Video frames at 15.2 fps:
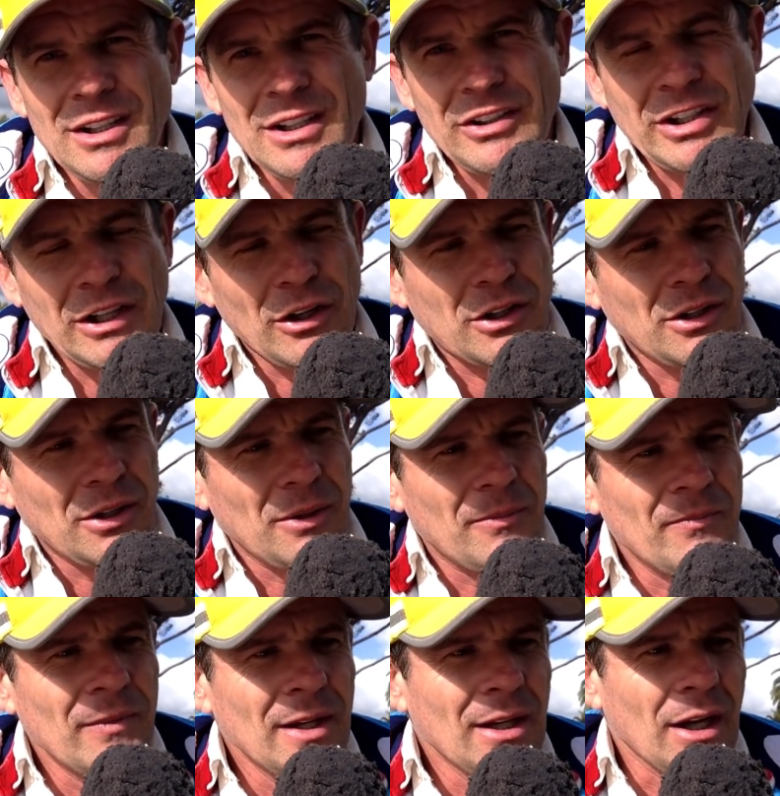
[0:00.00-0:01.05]
You see like a
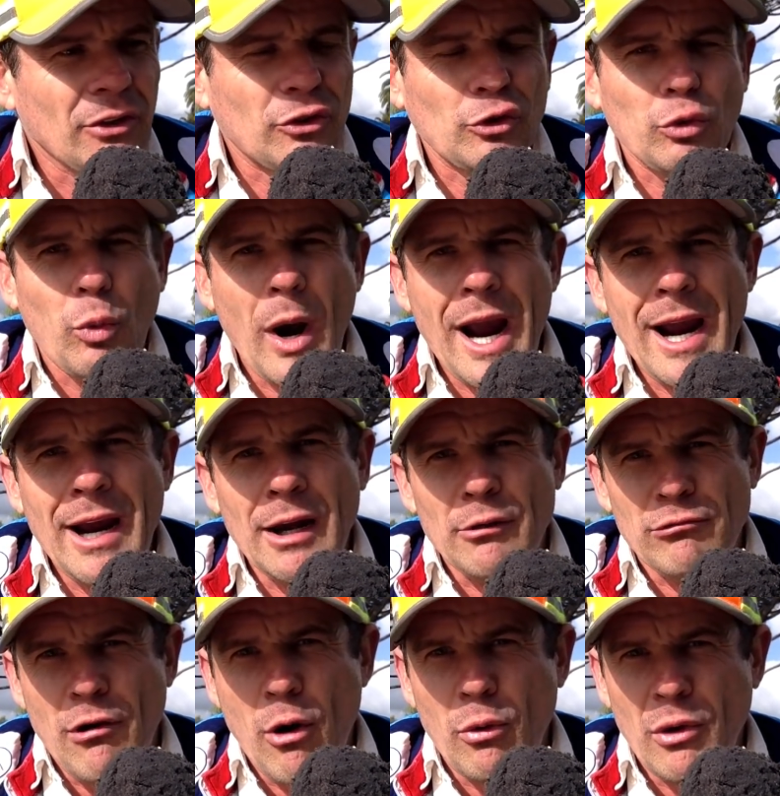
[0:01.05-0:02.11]
swag
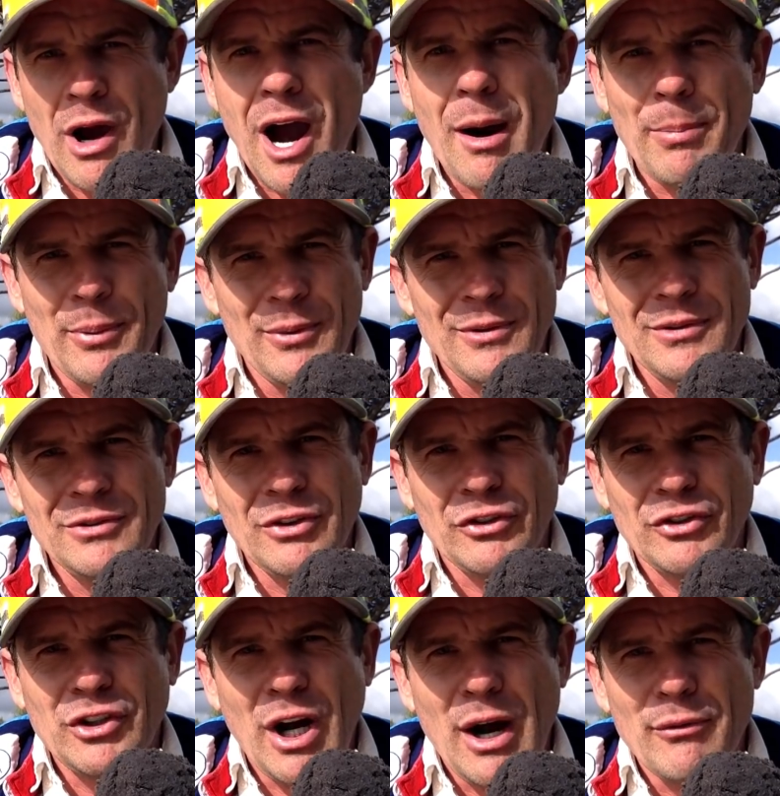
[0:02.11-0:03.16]
rolled up,
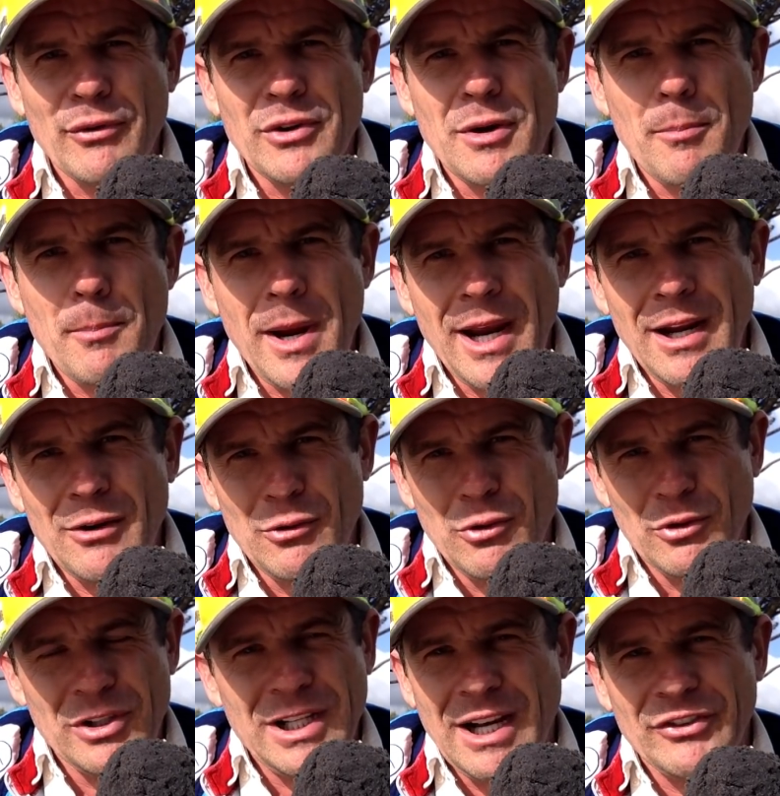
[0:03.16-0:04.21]
just covering your
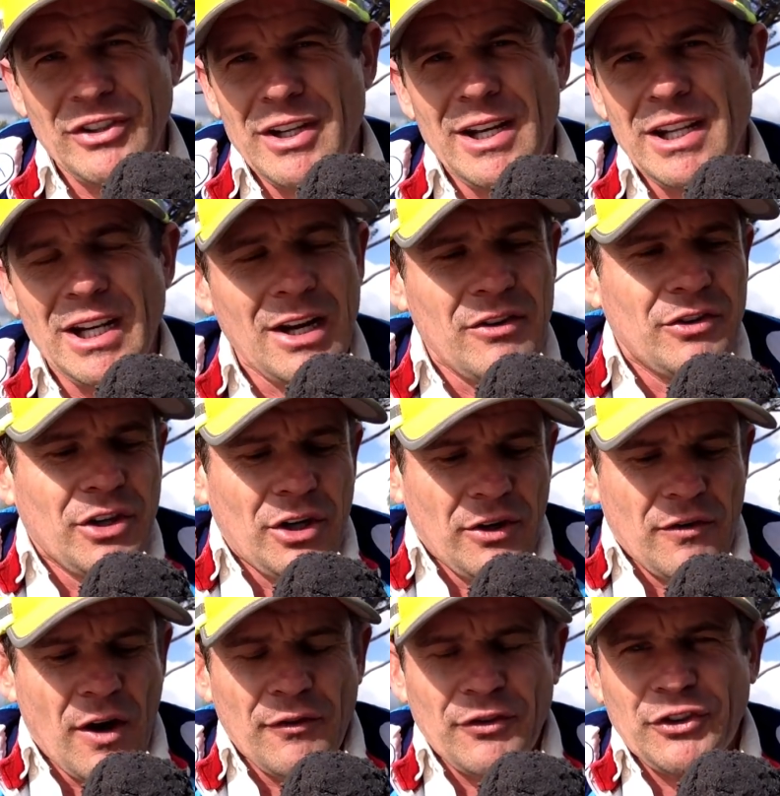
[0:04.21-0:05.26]
manhood. You don't
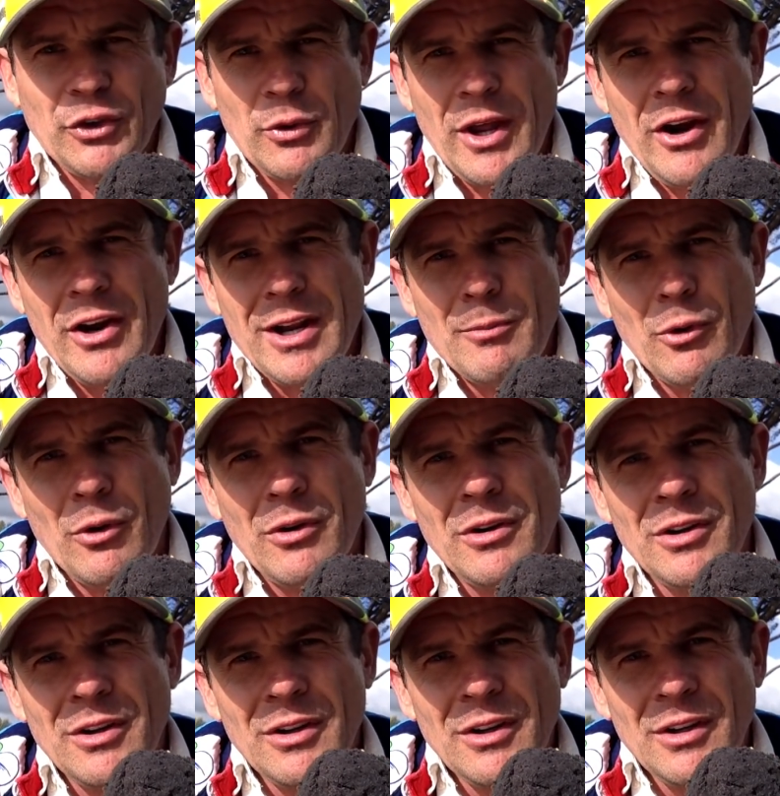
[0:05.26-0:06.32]
even know if it's still there anymore.
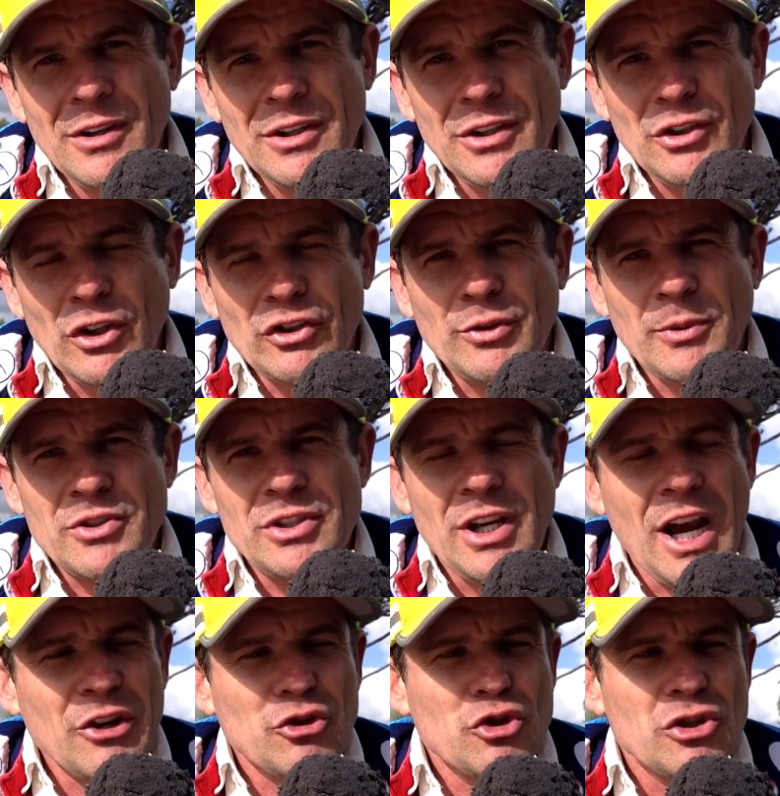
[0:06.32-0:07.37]
You've got so much,
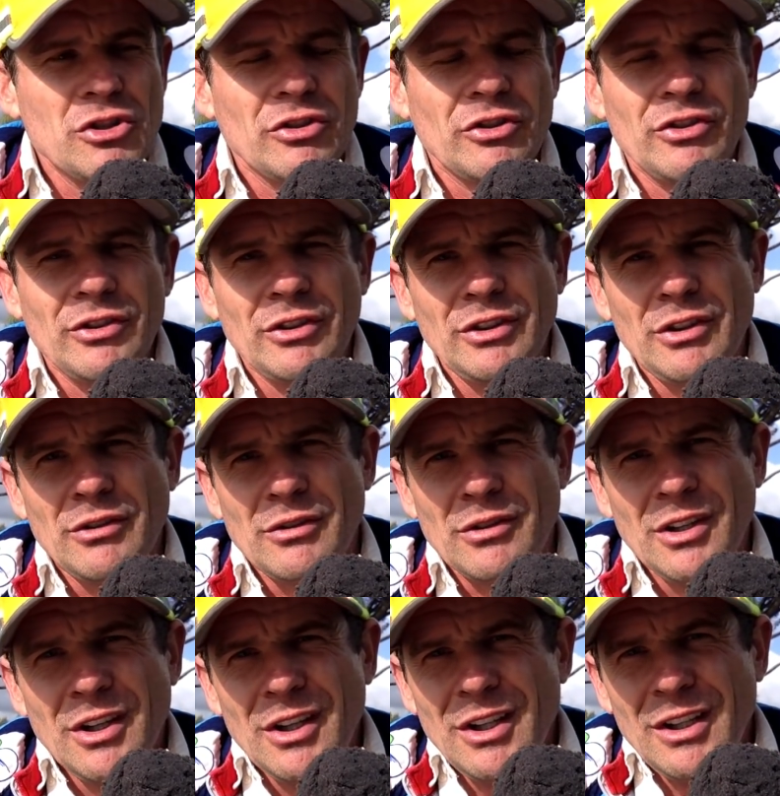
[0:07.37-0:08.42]
your estrogens,
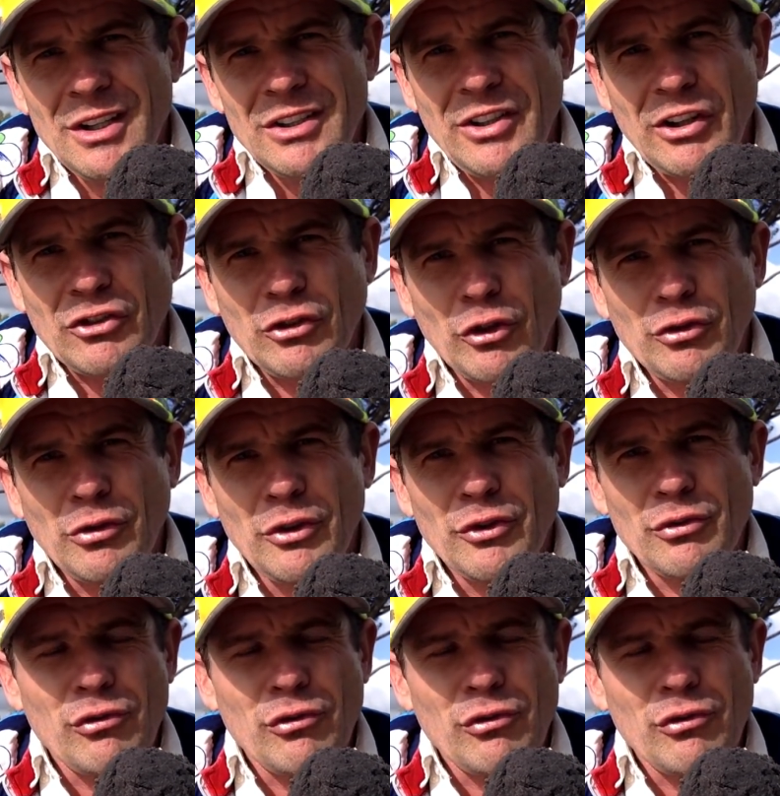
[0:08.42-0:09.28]
your testosterone's